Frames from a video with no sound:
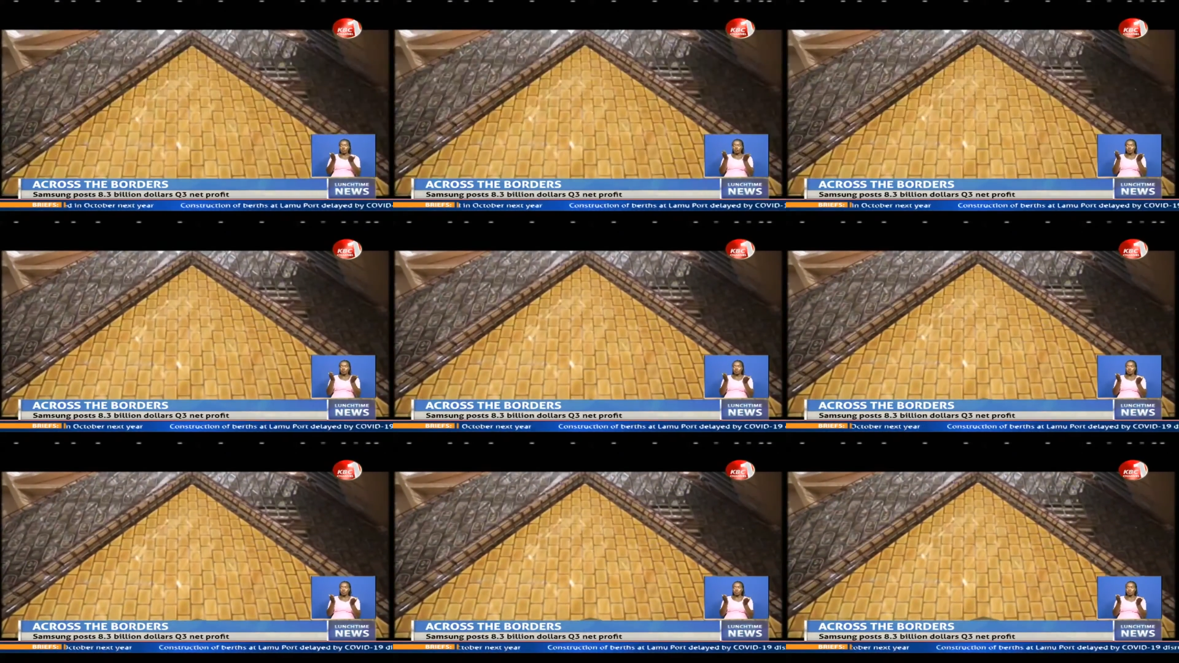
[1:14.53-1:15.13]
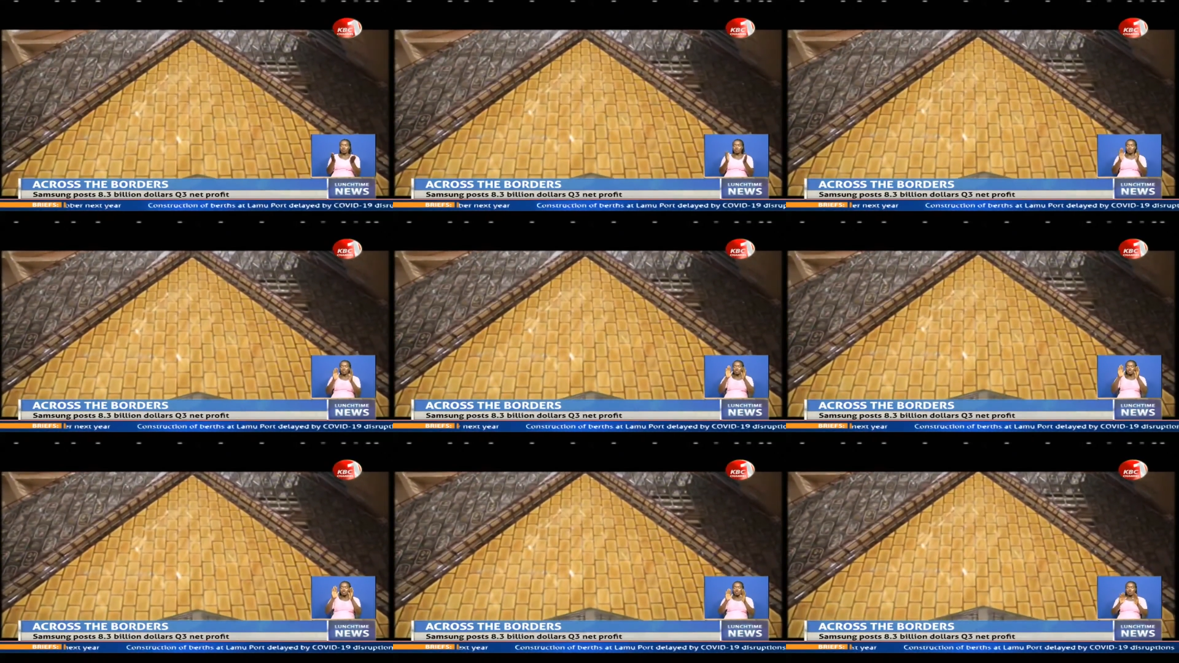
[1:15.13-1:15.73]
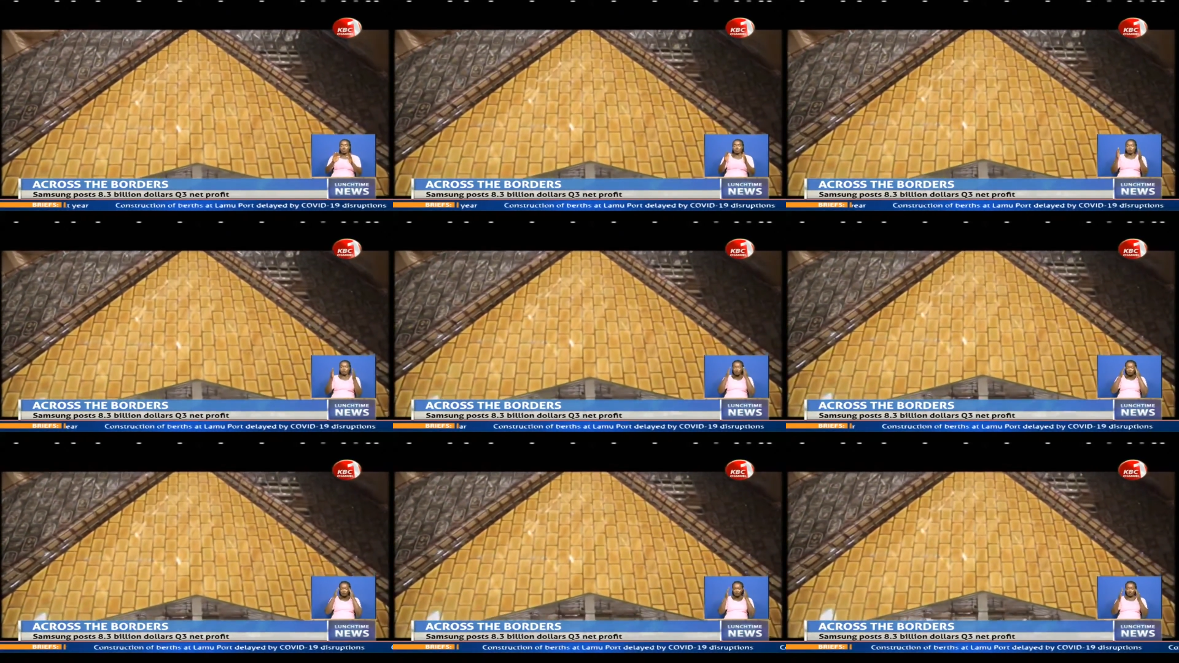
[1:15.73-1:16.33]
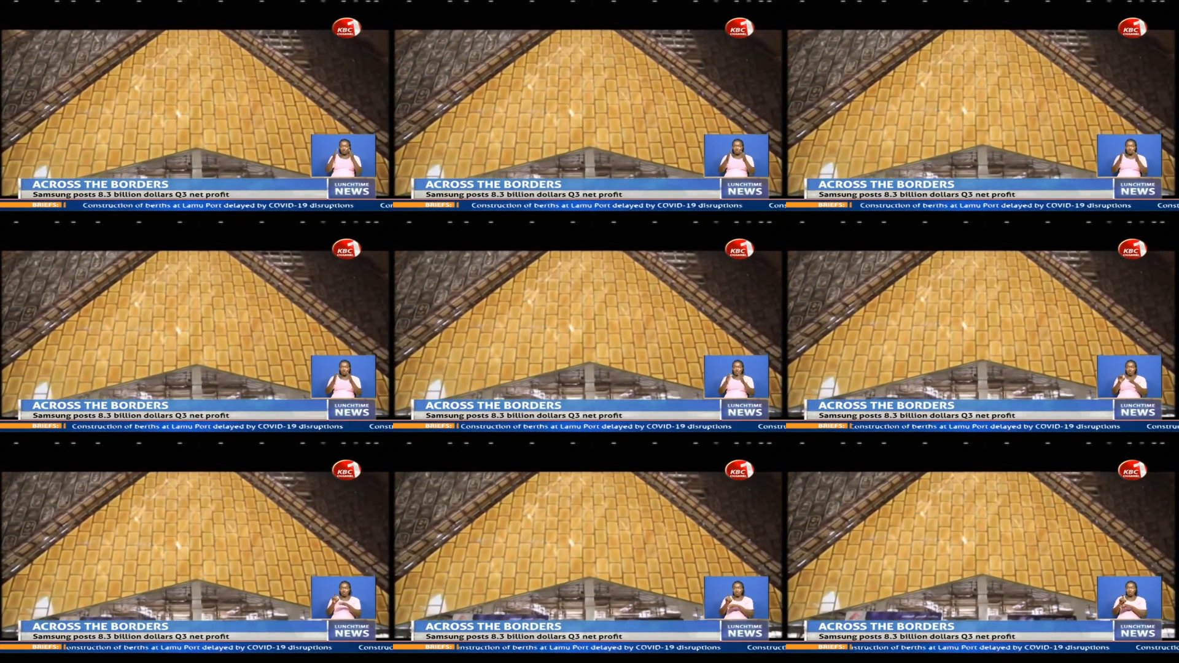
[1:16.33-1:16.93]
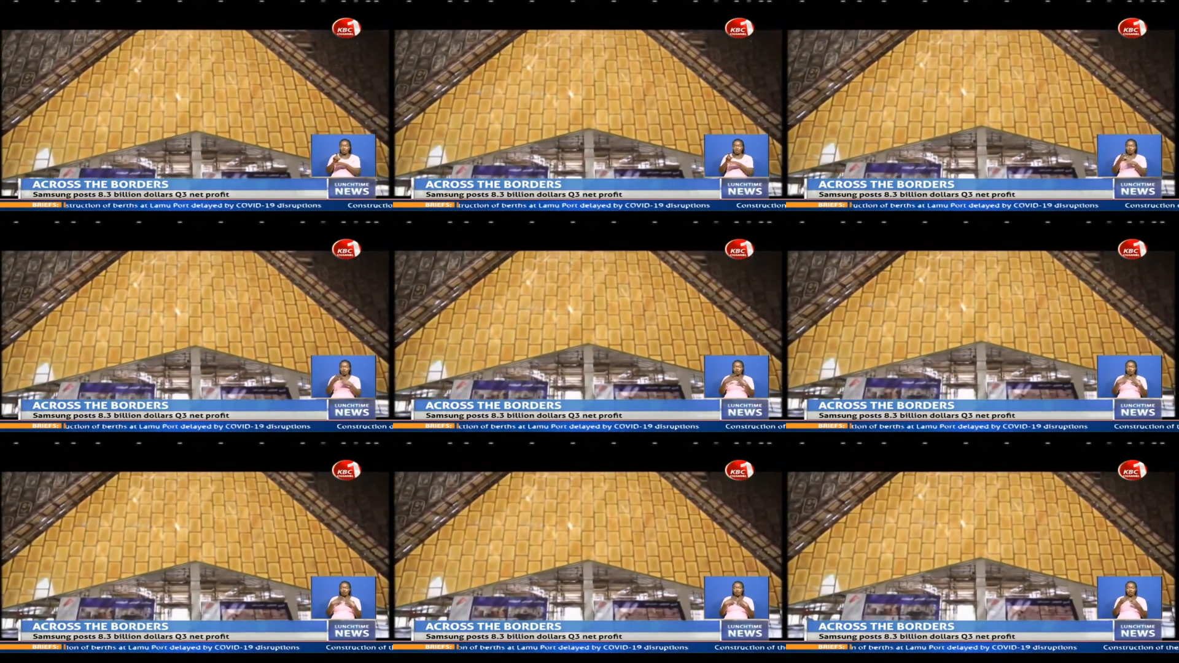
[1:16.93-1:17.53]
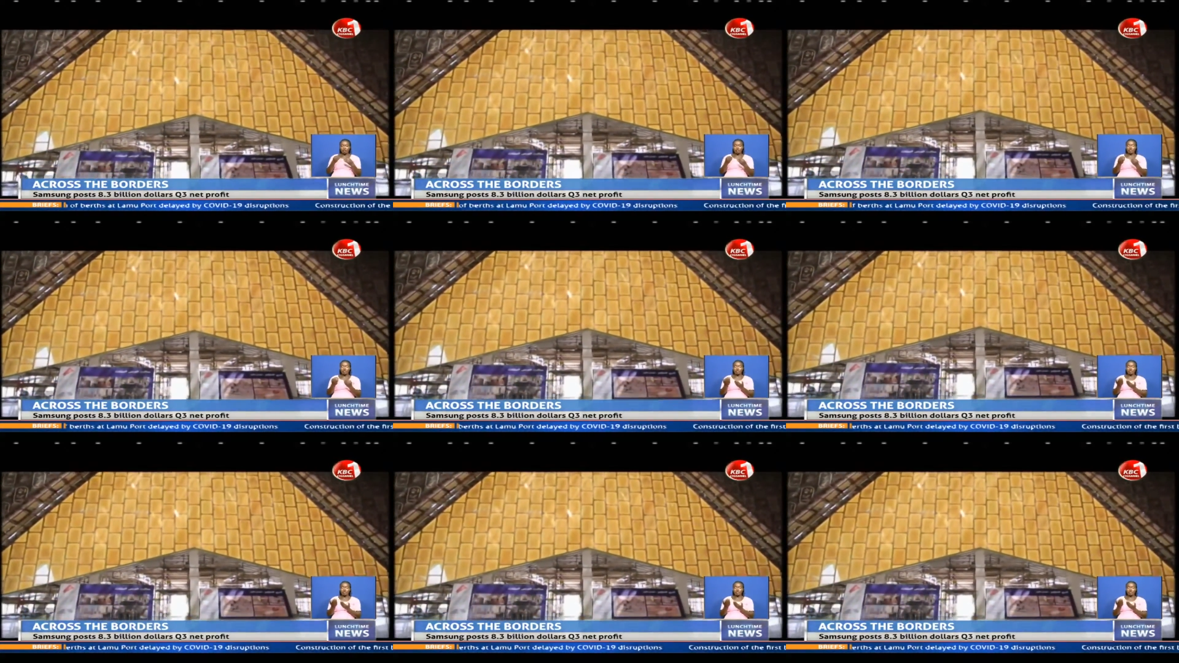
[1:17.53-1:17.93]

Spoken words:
Nobody's mouth can be seen.